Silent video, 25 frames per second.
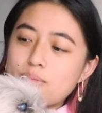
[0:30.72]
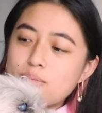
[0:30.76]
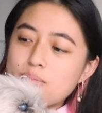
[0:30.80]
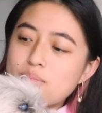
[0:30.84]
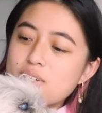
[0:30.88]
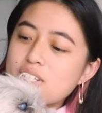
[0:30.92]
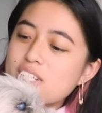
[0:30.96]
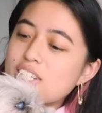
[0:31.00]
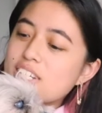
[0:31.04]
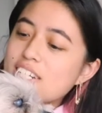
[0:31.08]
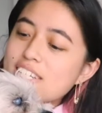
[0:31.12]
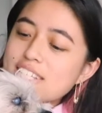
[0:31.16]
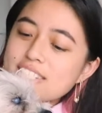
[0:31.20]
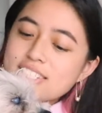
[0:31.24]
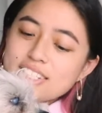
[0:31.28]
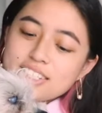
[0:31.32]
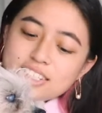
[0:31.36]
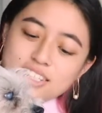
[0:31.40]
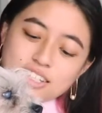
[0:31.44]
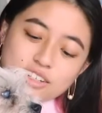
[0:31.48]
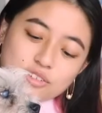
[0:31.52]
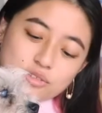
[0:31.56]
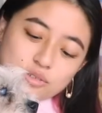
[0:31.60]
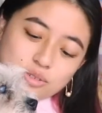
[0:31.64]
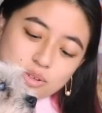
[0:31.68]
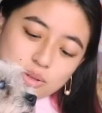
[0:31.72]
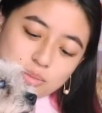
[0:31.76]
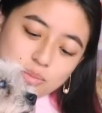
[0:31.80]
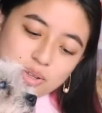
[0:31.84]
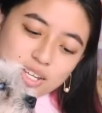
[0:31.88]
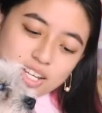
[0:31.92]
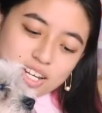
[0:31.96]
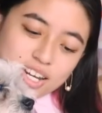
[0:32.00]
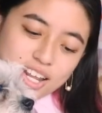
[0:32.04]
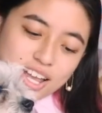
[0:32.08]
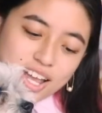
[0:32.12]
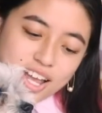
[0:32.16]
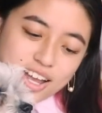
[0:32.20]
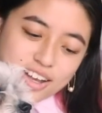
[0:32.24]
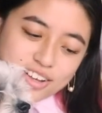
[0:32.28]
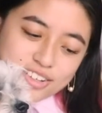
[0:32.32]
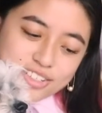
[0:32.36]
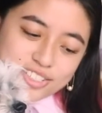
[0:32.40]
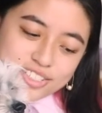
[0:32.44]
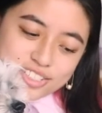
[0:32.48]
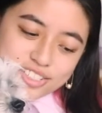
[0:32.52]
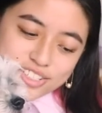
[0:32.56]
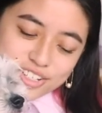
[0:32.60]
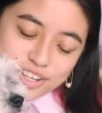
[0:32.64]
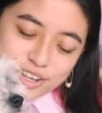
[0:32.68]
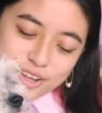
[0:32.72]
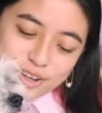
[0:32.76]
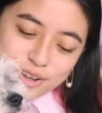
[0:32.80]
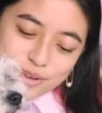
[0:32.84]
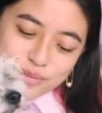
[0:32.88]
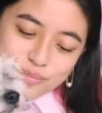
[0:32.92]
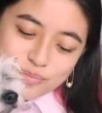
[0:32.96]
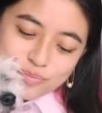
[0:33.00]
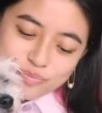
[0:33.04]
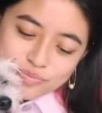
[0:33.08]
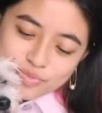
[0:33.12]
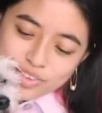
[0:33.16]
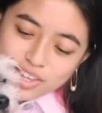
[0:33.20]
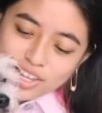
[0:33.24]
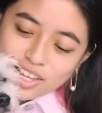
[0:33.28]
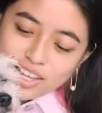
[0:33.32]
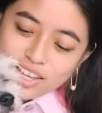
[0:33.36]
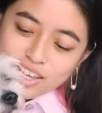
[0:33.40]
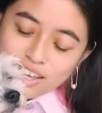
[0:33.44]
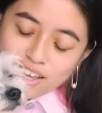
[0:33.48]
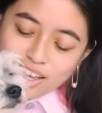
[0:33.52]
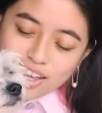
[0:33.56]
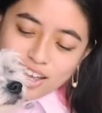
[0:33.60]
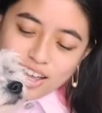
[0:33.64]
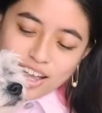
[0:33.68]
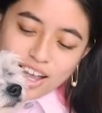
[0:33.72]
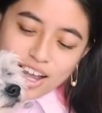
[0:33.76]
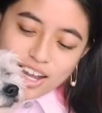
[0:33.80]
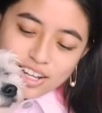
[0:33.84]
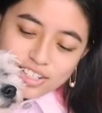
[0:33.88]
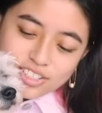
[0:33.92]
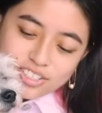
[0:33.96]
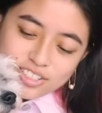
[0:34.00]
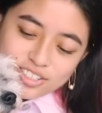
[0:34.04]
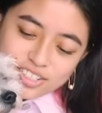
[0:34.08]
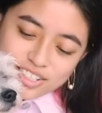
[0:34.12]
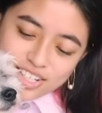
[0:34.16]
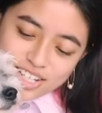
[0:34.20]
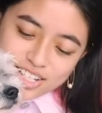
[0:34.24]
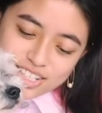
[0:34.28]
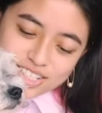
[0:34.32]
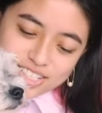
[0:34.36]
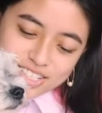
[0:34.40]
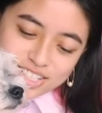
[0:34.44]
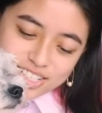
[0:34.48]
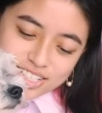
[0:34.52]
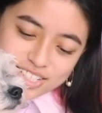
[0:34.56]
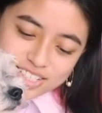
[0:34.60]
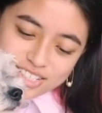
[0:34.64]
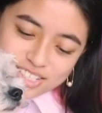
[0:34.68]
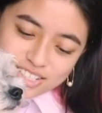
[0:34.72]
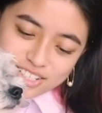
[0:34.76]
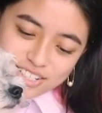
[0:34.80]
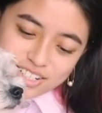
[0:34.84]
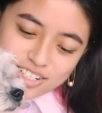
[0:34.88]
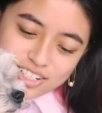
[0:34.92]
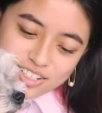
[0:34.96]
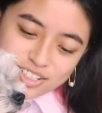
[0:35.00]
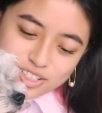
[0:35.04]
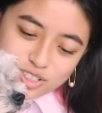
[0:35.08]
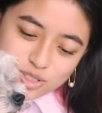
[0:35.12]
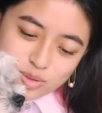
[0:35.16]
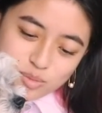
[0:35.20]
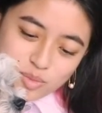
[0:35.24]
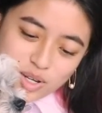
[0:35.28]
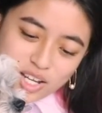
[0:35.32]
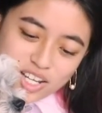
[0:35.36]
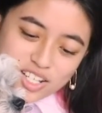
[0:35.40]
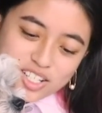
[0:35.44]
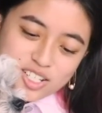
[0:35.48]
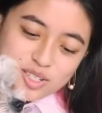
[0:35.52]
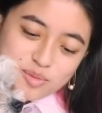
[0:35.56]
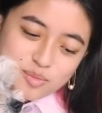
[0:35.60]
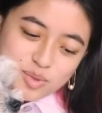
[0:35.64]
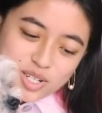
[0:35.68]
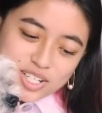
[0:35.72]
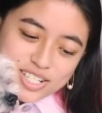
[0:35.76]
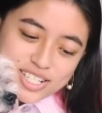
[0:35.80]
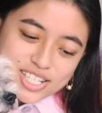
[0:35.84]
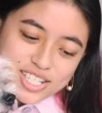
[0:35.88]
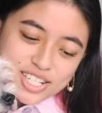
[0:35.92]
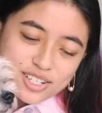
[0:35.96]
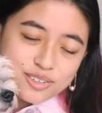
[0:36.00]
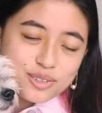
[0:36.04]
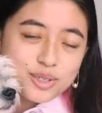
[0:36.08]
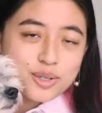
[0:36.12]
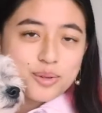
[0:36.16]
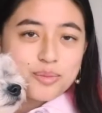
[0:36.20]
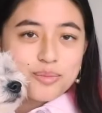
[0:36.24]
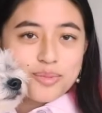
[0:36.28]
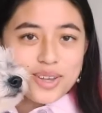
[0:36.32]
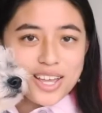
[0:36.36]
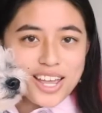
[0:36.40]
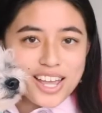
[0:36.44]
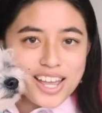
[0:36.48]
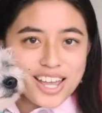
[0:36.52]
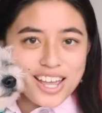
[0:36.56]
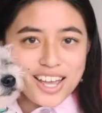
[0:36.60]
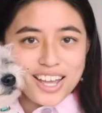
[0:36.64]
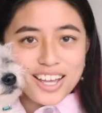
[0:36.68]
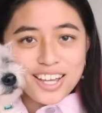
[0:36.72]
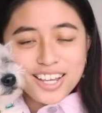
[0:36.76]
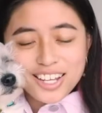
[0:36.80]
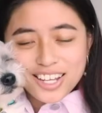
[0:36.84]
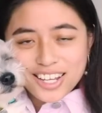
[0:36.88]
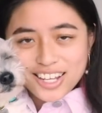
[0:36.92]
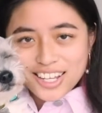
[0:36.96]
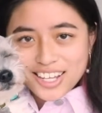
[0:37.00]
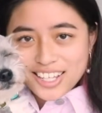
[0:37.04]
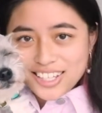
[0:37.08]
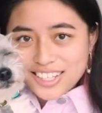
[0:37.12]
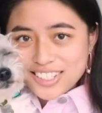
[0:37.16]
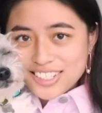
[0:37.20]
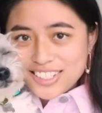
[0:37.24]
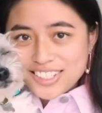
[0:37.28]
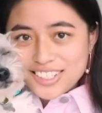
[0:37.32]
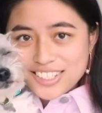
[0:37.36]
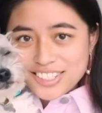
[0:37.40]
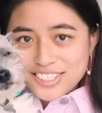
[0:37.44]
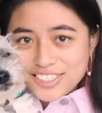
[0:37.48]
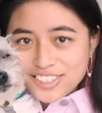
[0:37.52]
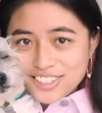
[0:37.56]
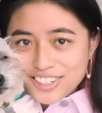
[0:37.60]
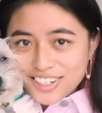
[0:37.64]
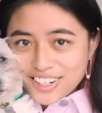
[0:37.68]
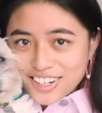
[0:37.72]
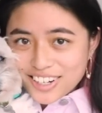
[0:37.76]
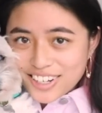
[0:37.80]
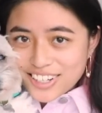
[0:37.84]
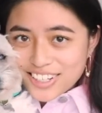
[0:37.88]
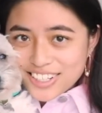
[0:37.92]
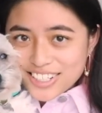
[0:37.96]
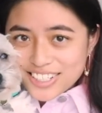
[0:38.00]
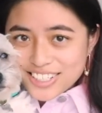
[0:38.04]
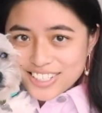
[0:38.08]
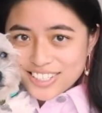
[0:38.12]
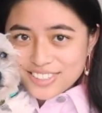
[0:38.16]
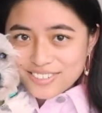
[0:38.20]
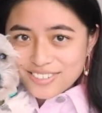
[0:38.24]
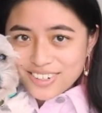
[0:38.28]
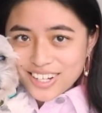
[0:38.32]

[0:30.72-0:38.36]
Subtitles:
But she doesn't live with me now, so I don't get to see her as much, but she will be in the studio this